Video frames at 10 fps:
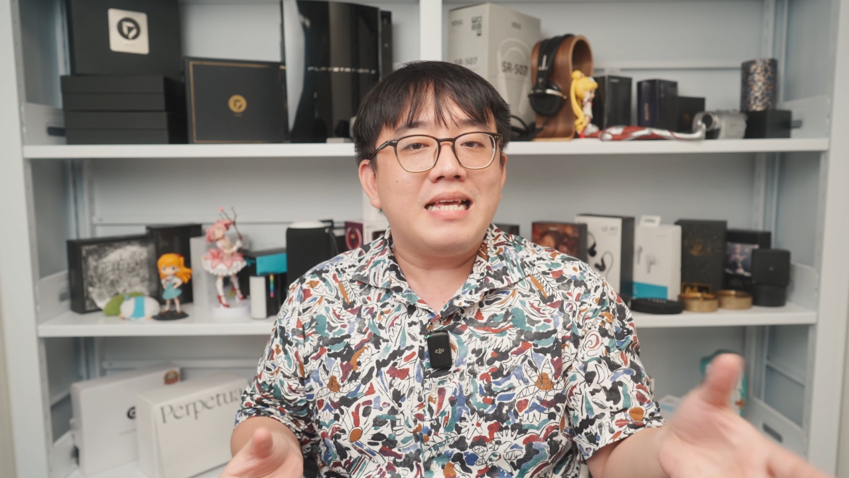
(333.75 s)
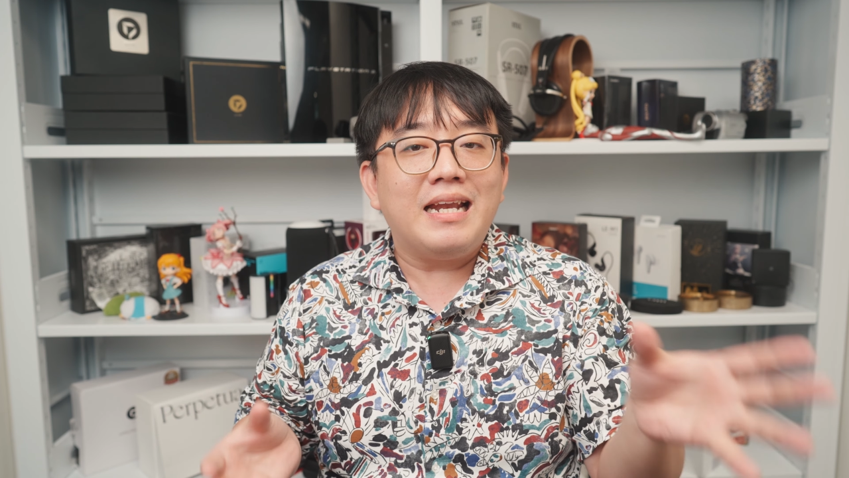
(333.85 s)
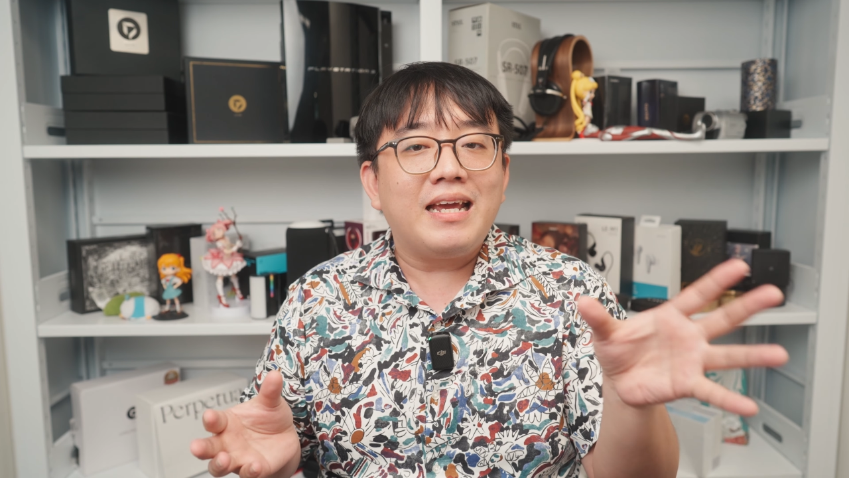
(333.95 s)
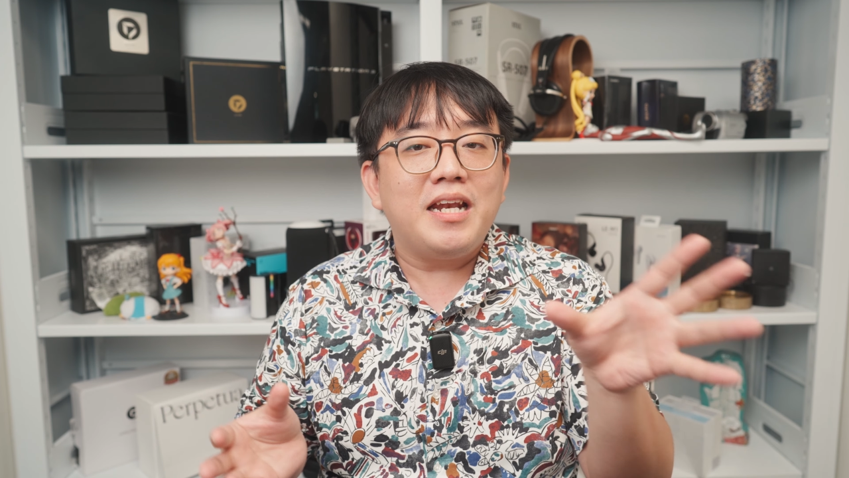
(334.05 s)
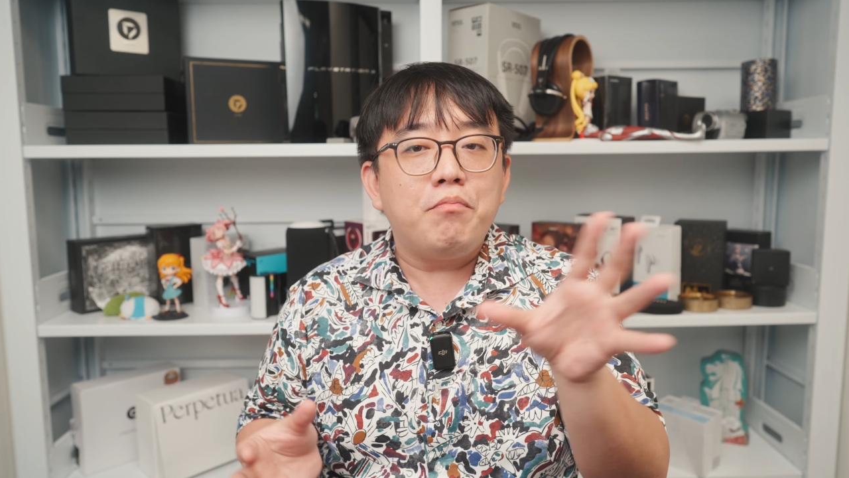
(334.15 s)
and
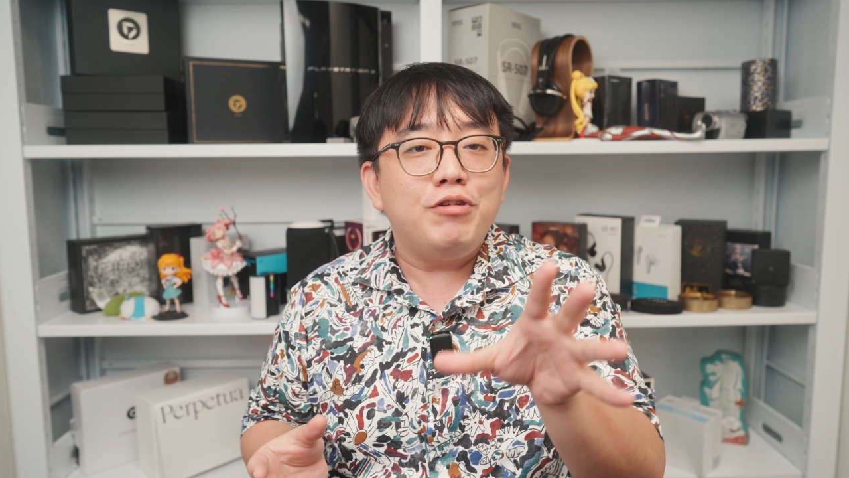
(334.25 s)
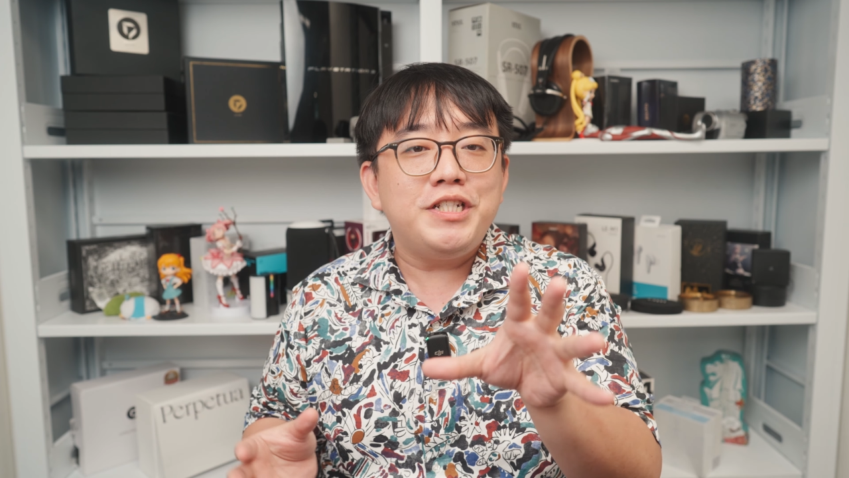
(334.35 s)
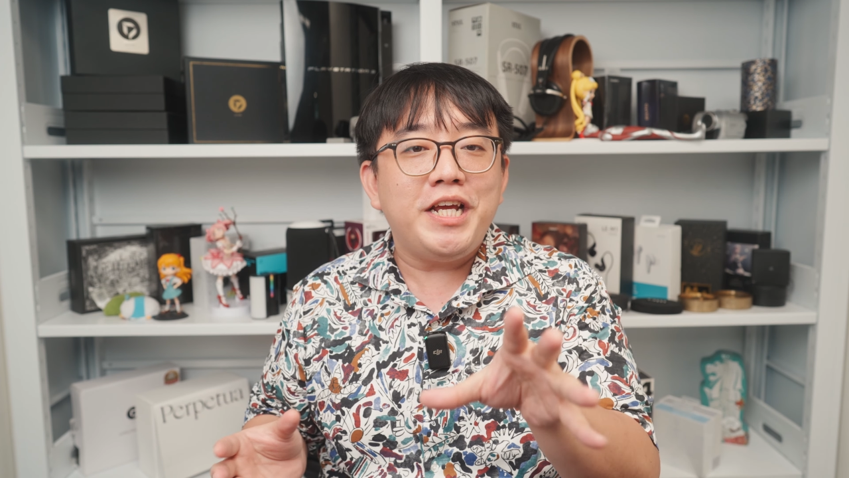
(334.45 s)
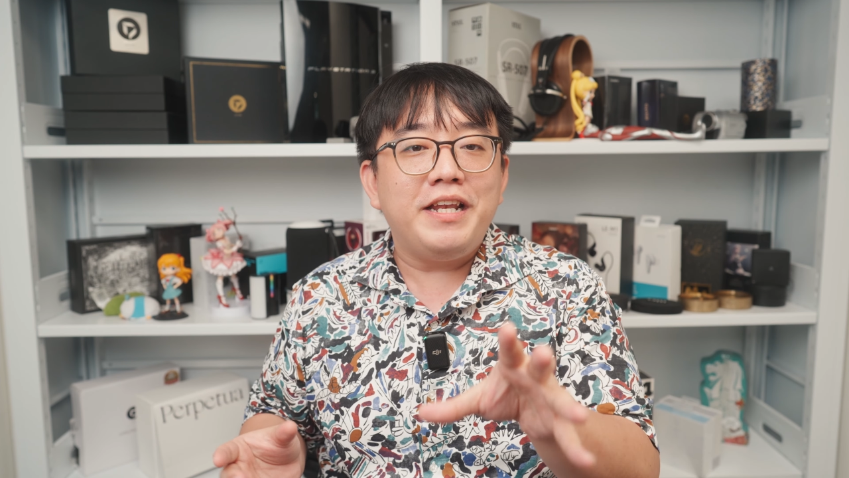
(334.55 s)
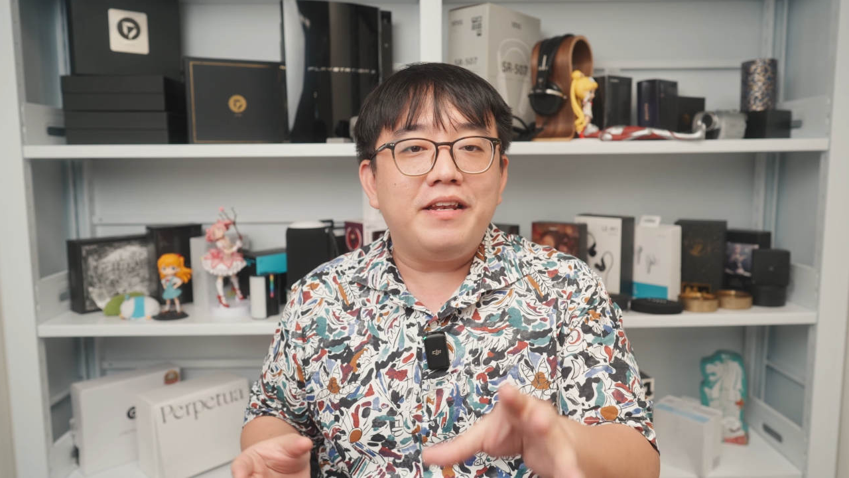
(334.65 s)
I can
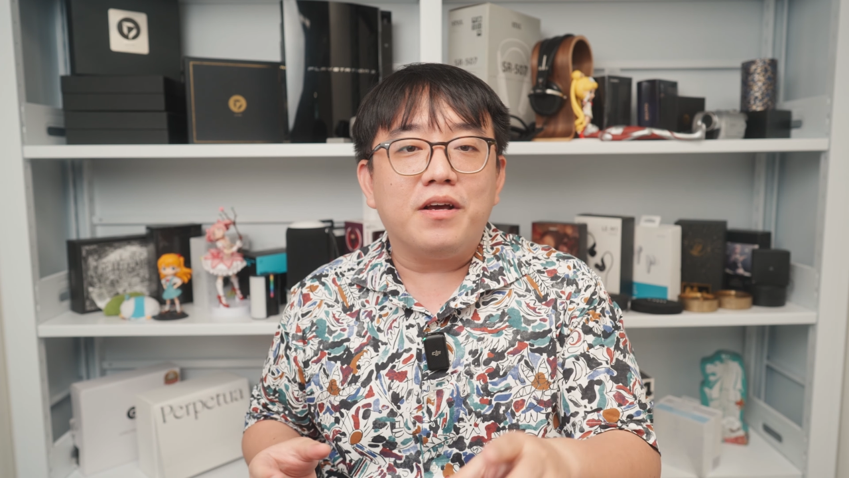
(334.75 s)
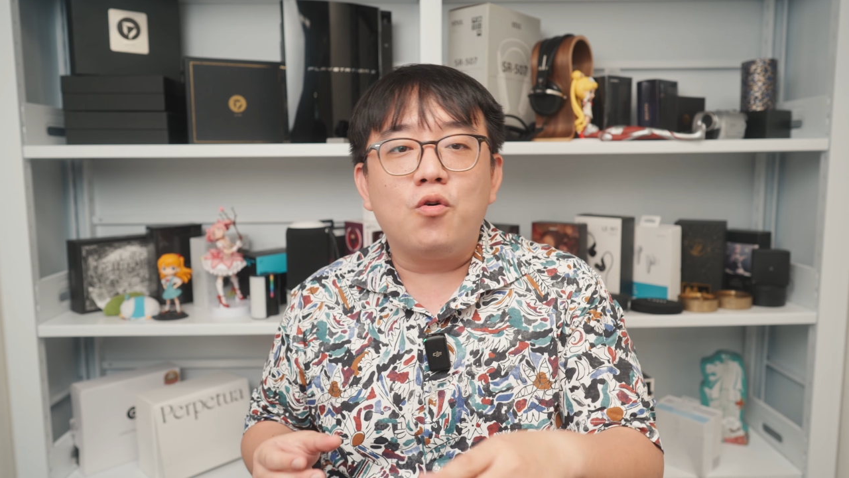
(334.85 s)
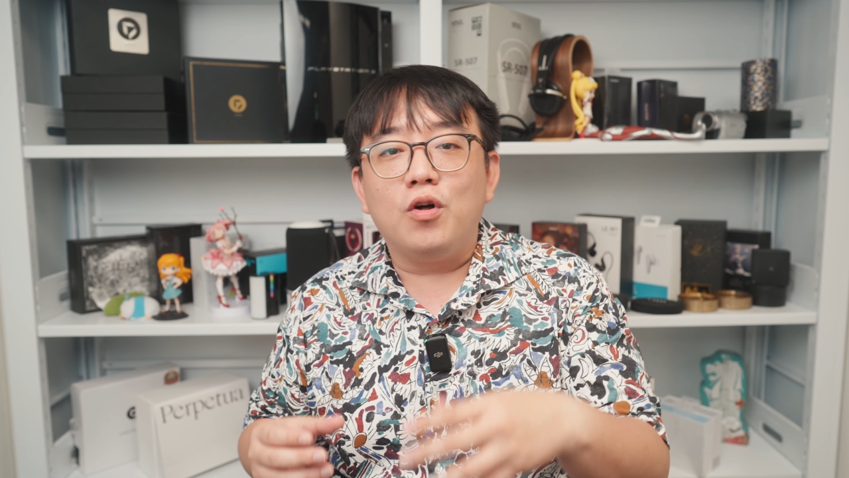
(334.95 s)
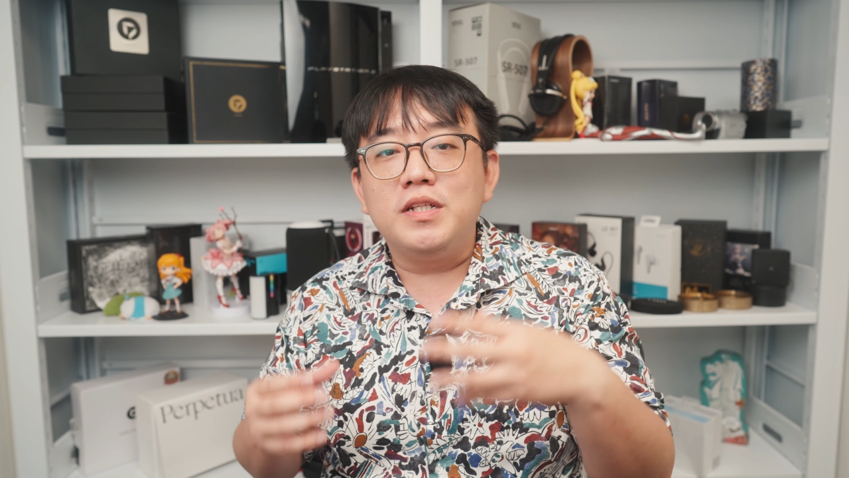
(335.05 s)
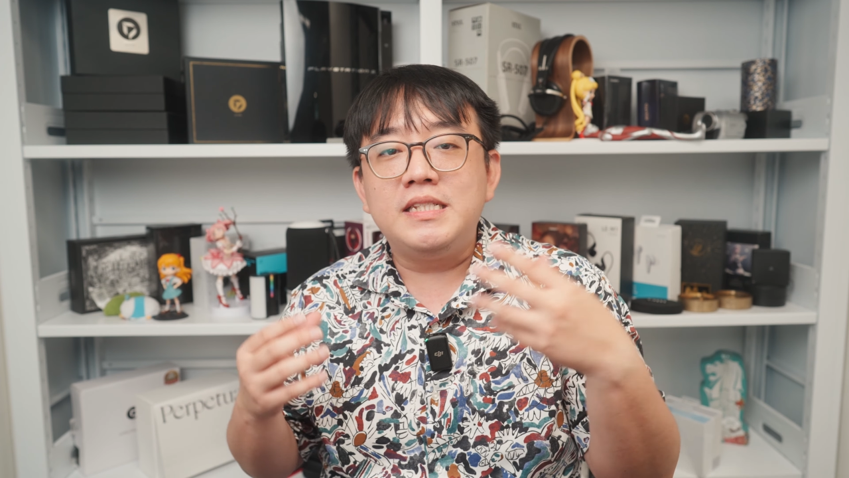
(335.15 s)
appreciate the
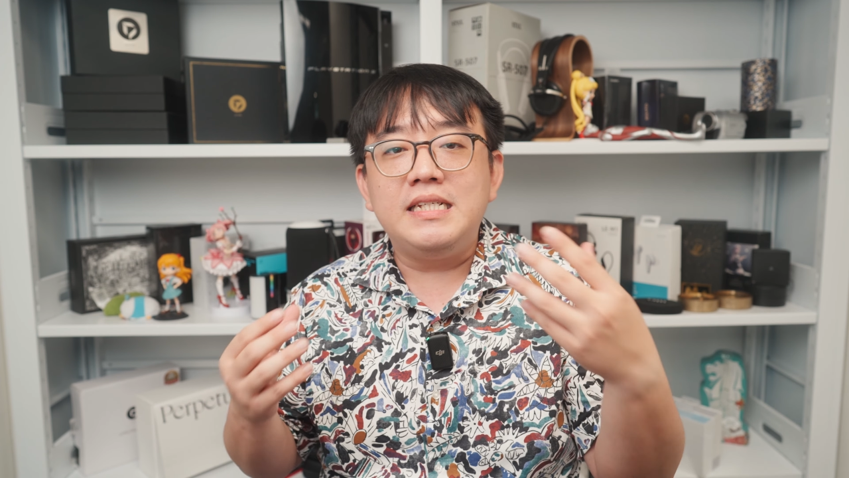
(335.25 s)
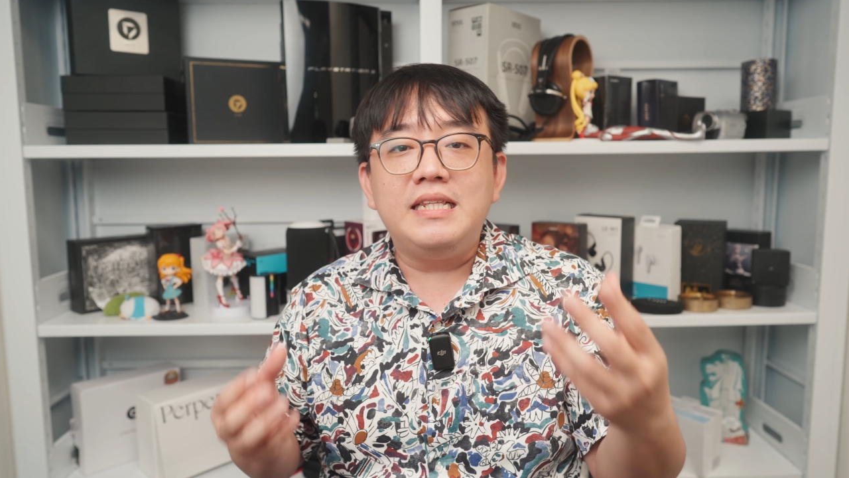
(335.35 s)
quality